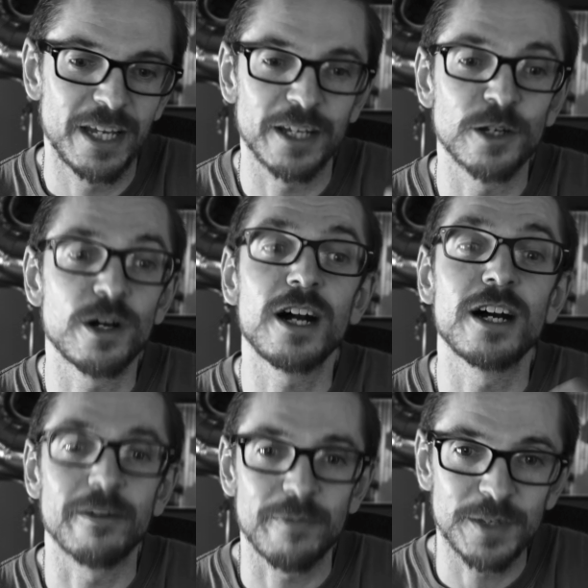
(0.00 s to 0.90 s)
and
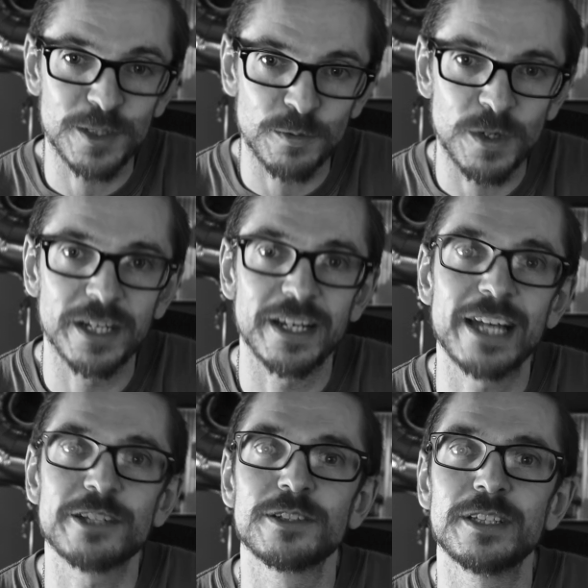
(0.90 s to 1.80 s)
go, this one
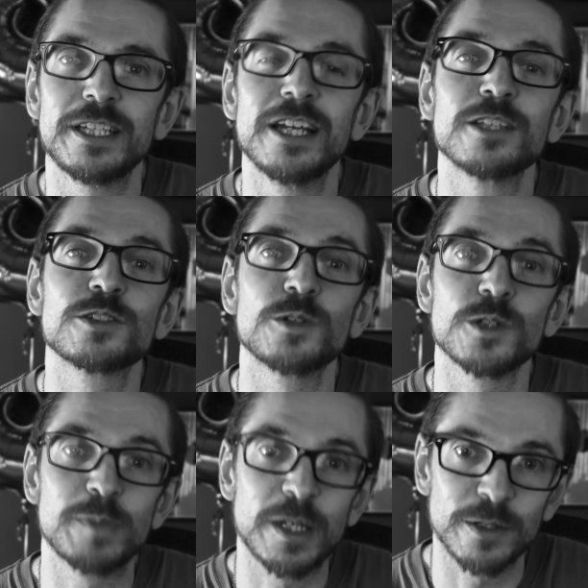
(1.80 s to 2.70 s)
actually
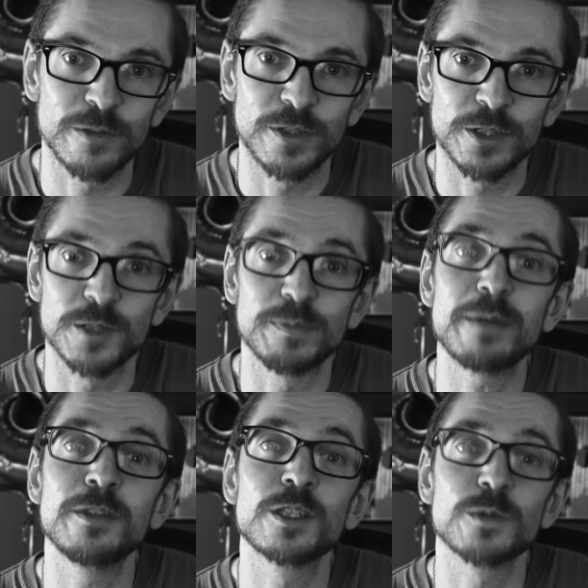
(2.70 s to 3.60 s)
scores better on the virtues.
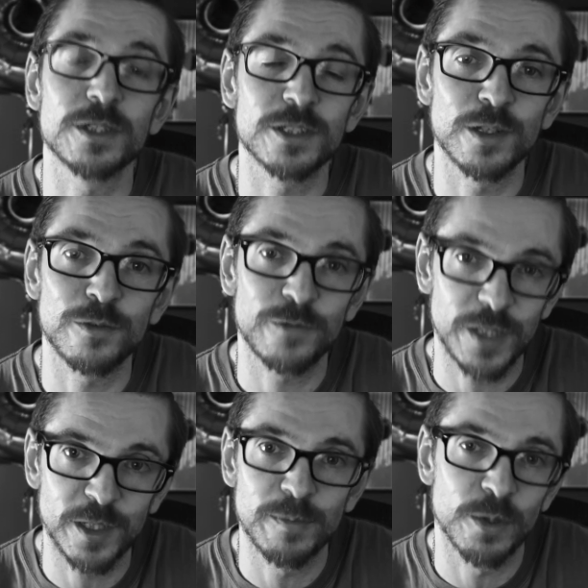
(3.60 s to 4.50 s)
Maybe this one's going to
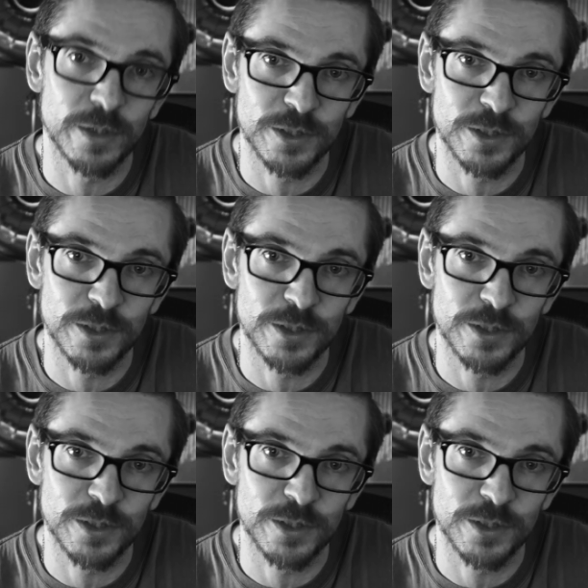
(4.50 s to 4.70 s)
feel more